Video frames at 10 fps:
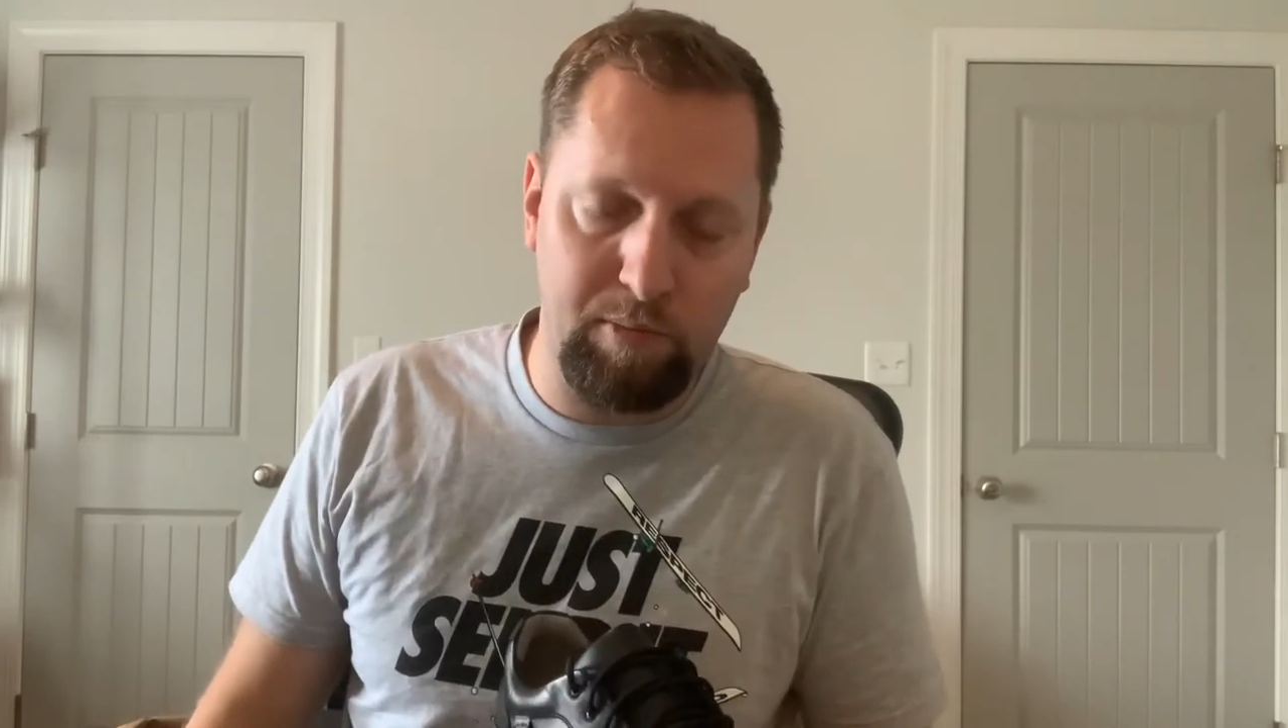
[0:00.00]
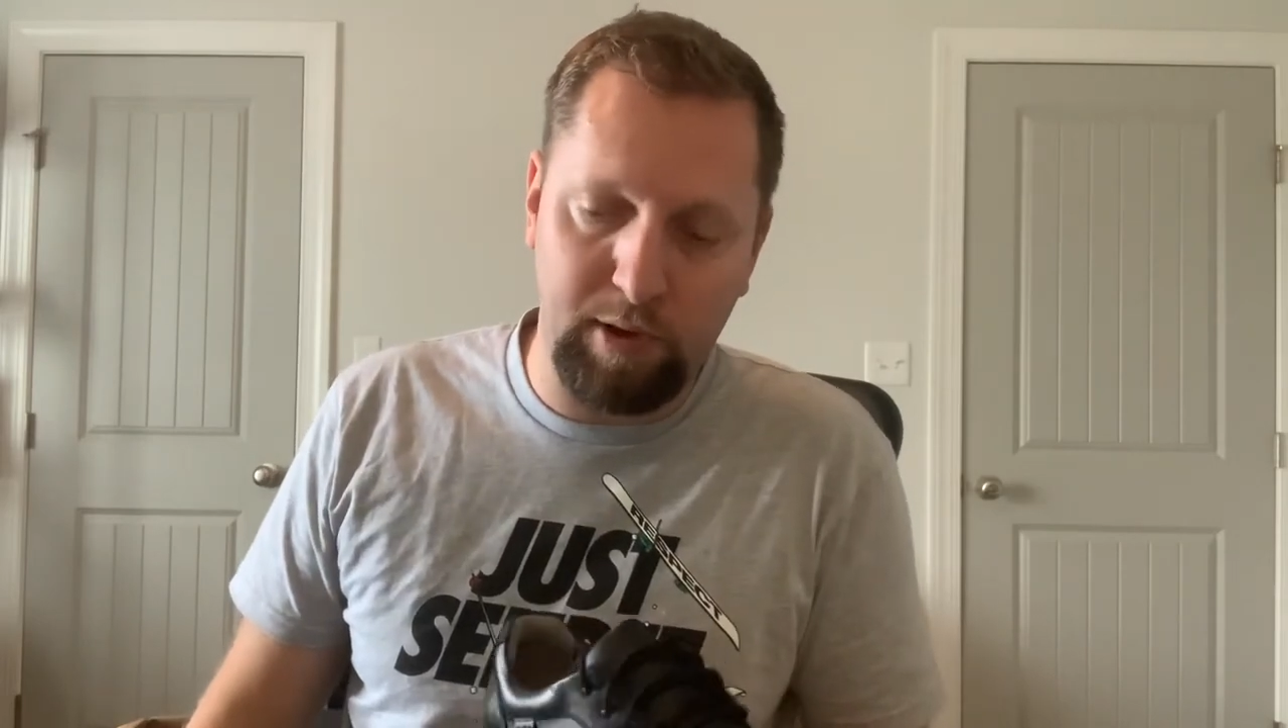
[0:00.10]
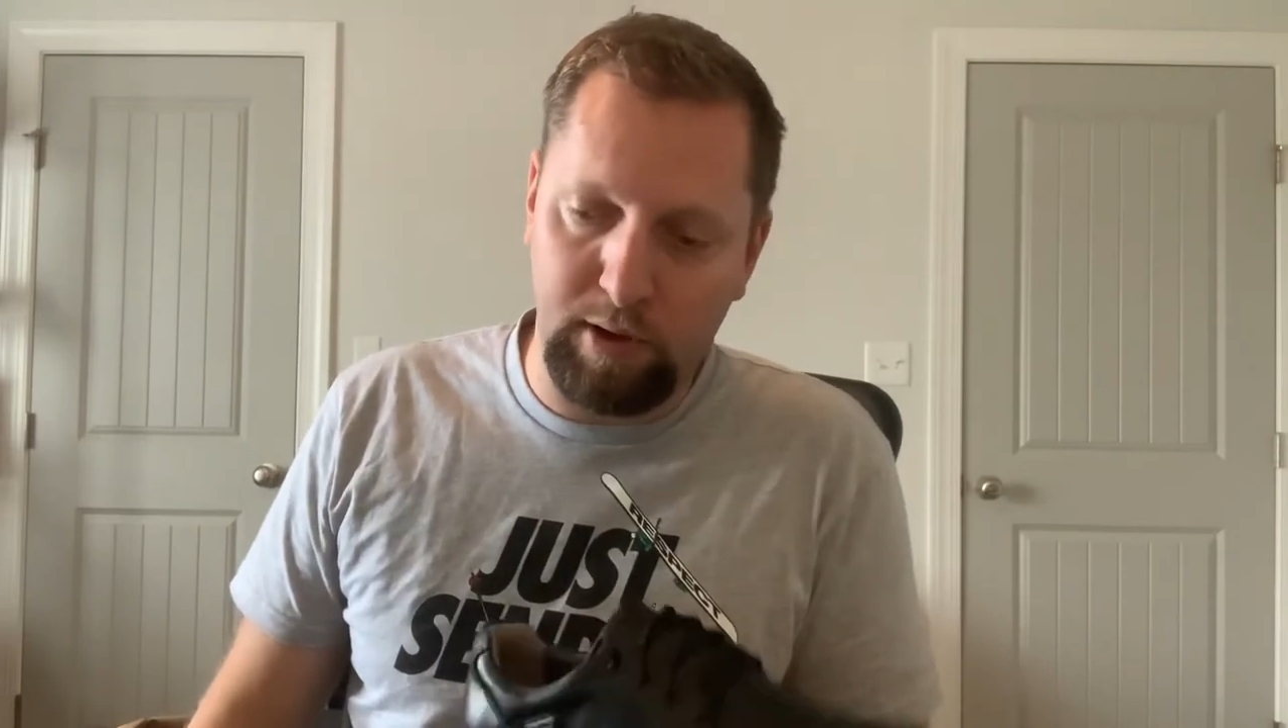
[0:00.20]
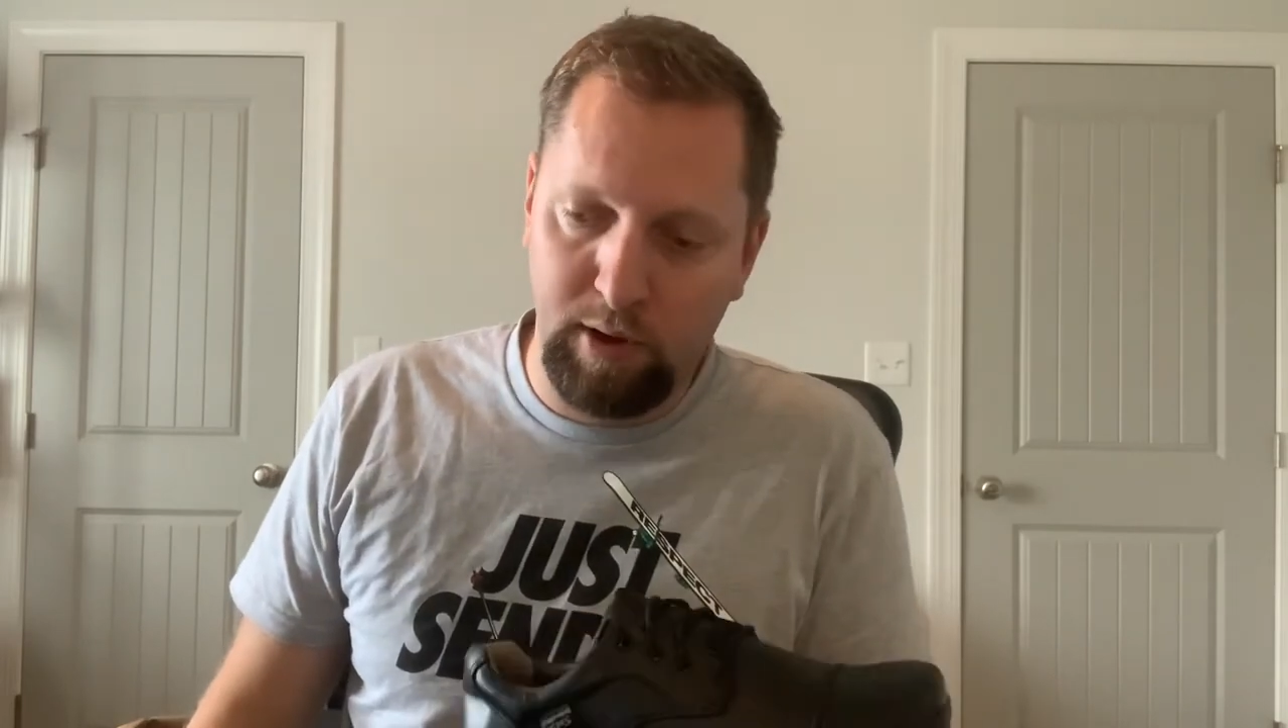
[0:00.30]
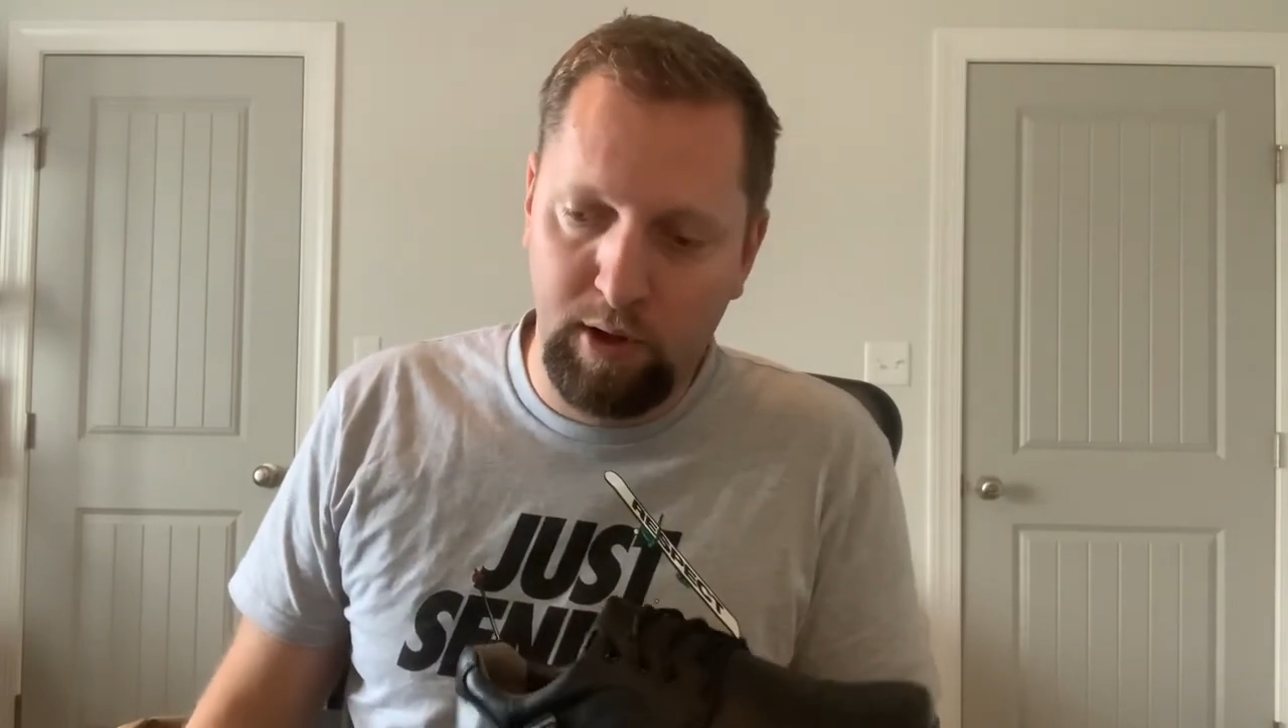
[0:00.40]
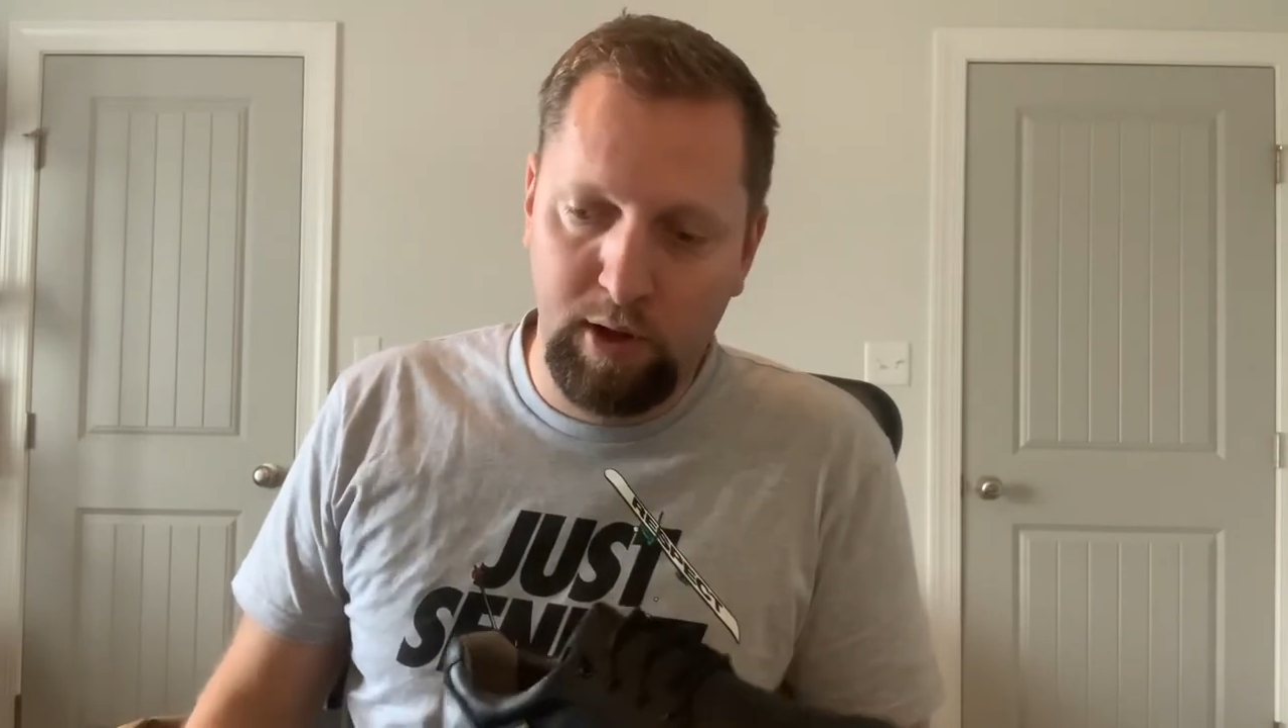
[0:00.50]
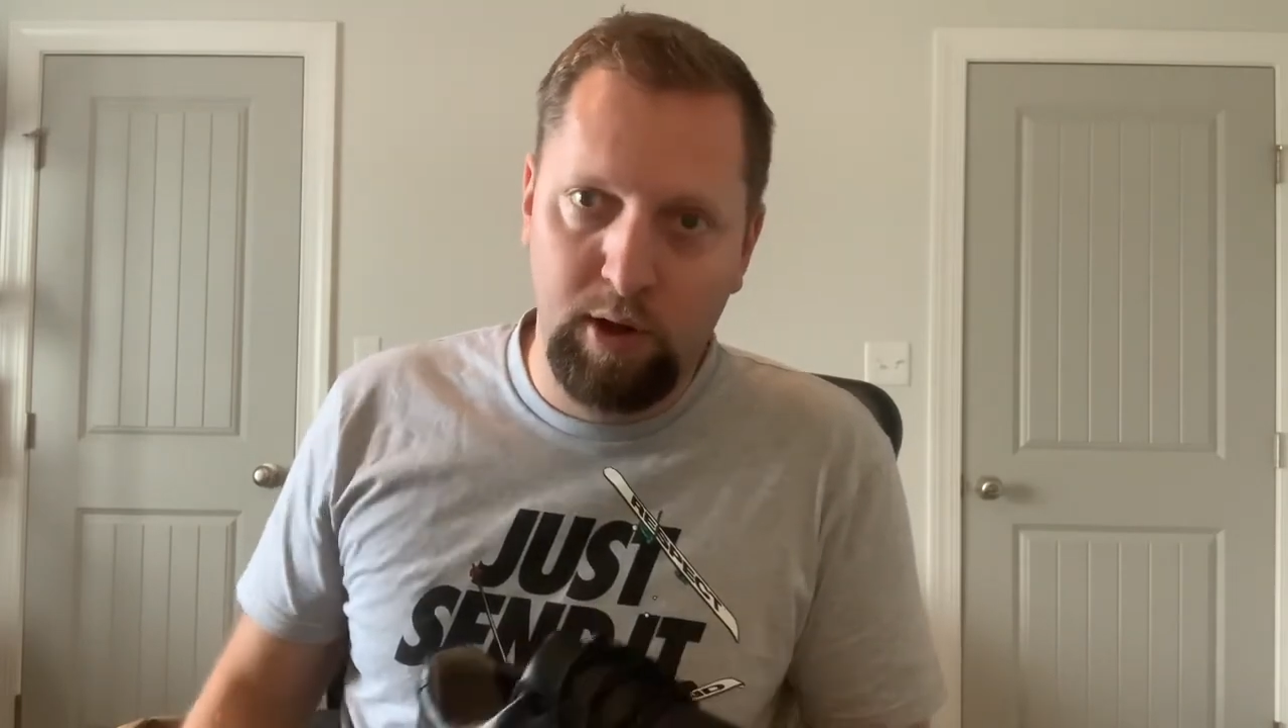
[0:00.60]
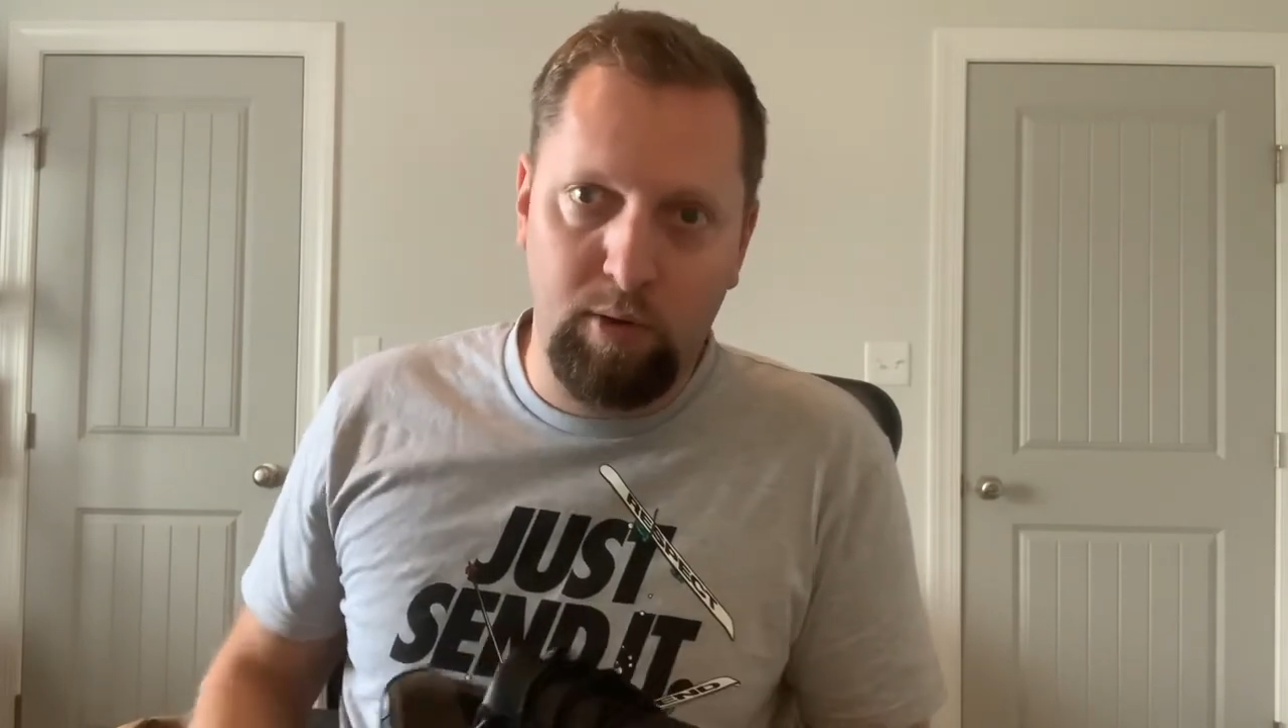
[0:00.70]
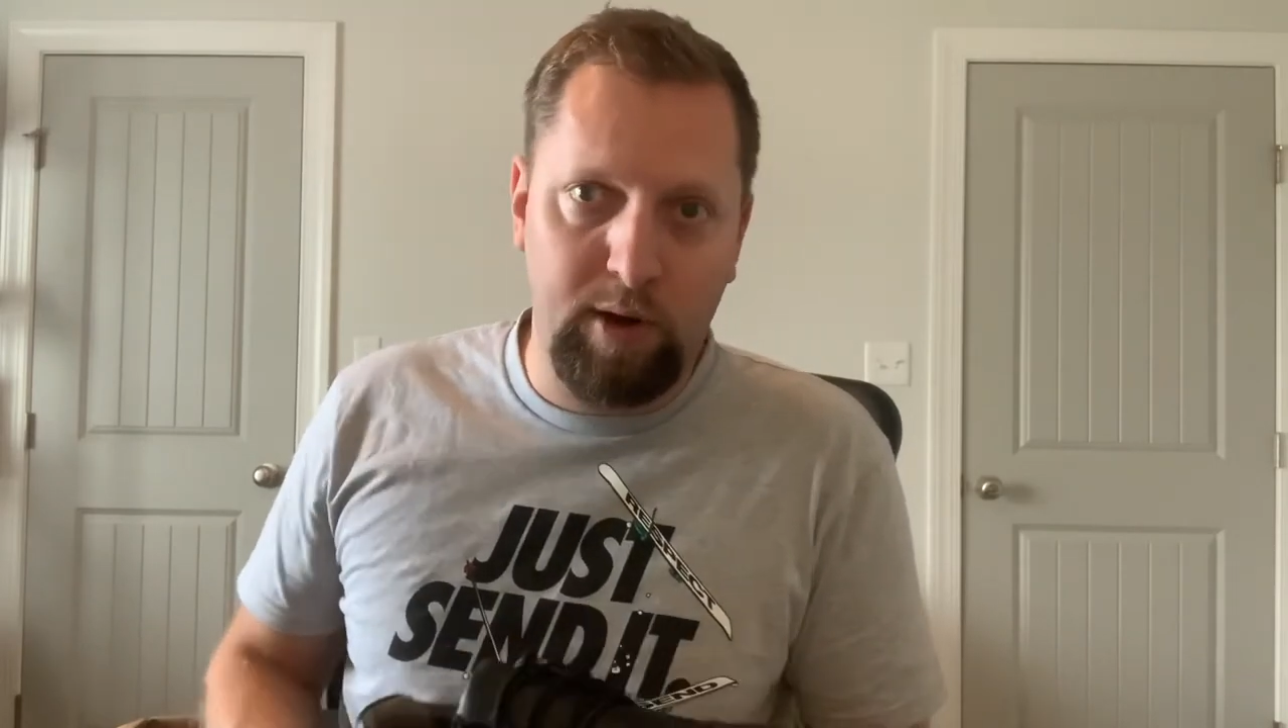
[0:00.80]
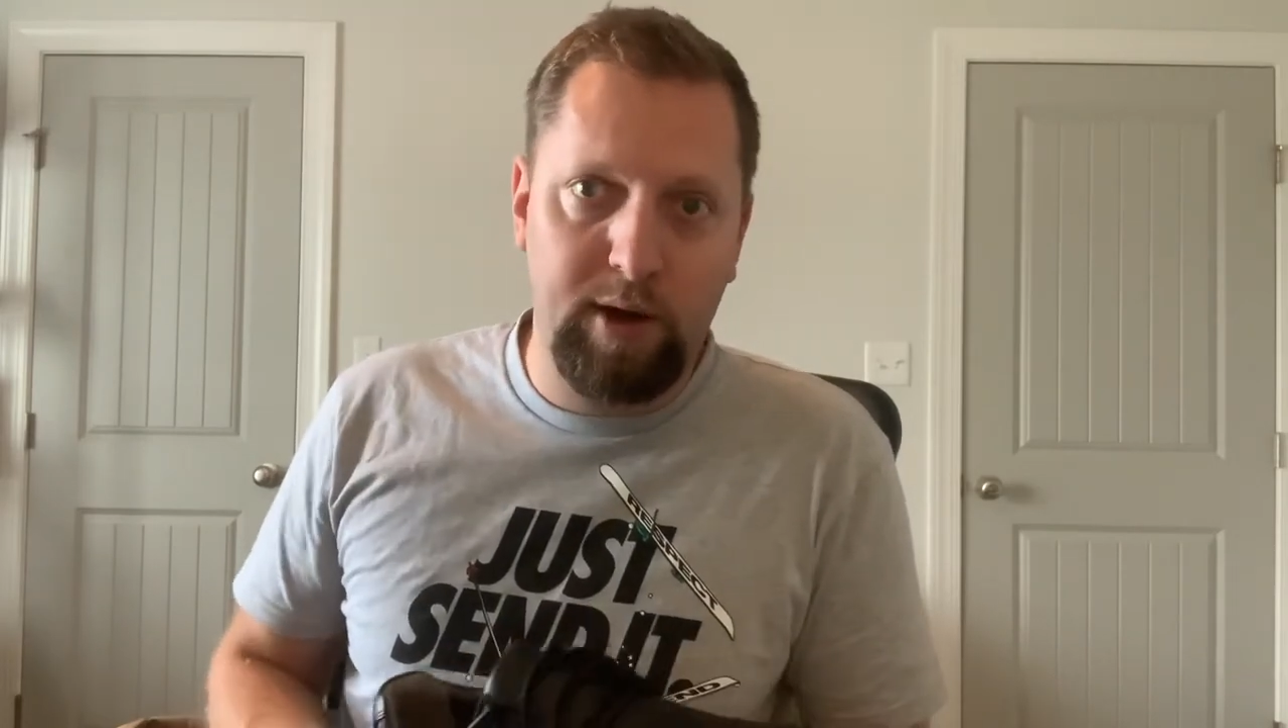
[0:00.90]
But
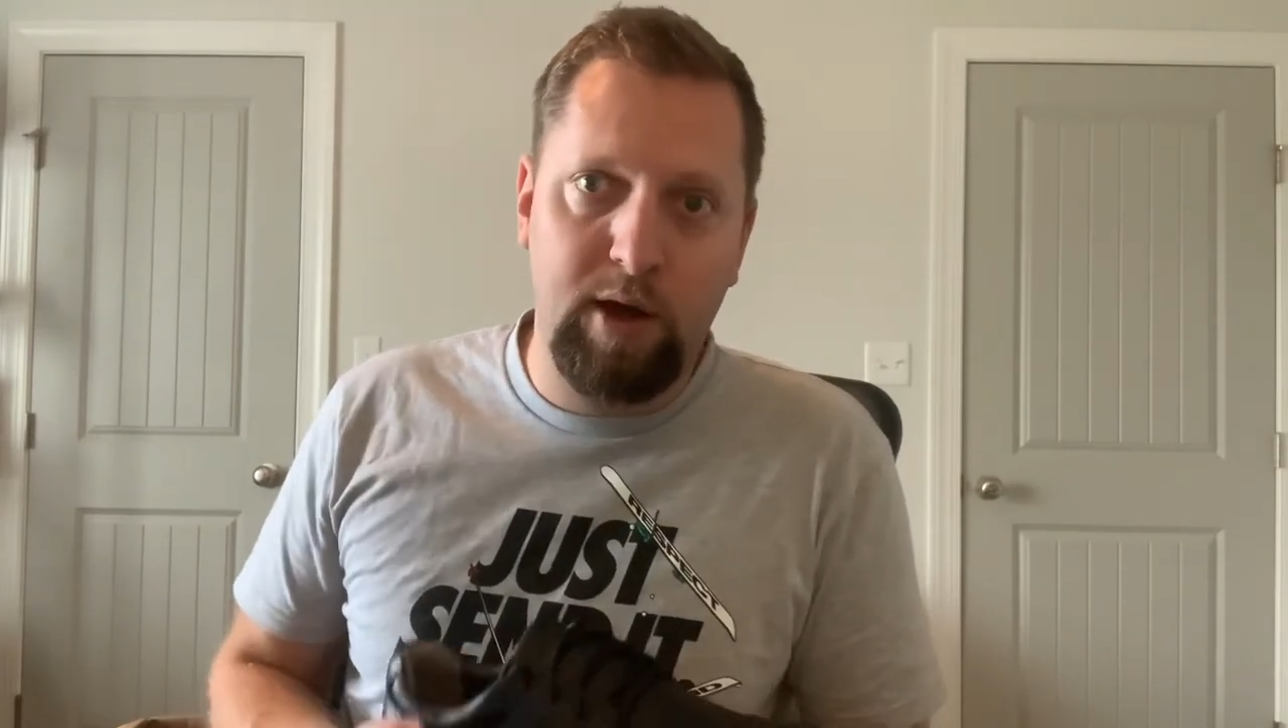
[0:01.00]
right now